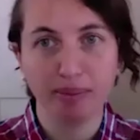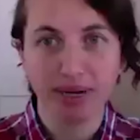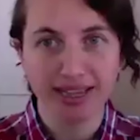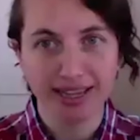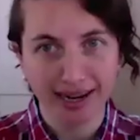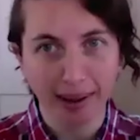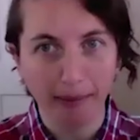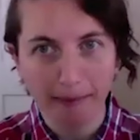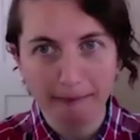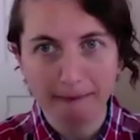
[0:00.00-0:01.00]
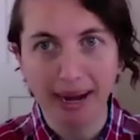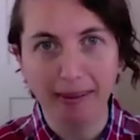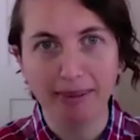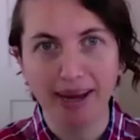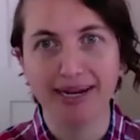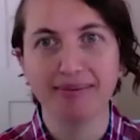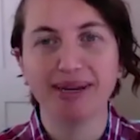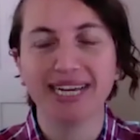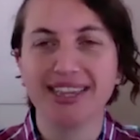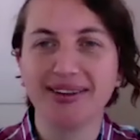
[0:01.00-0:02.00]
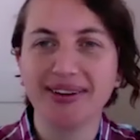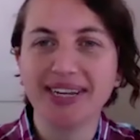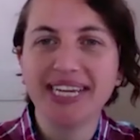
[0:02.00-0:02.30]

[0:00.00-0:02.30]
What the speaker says: it's gonna pop back up again soon.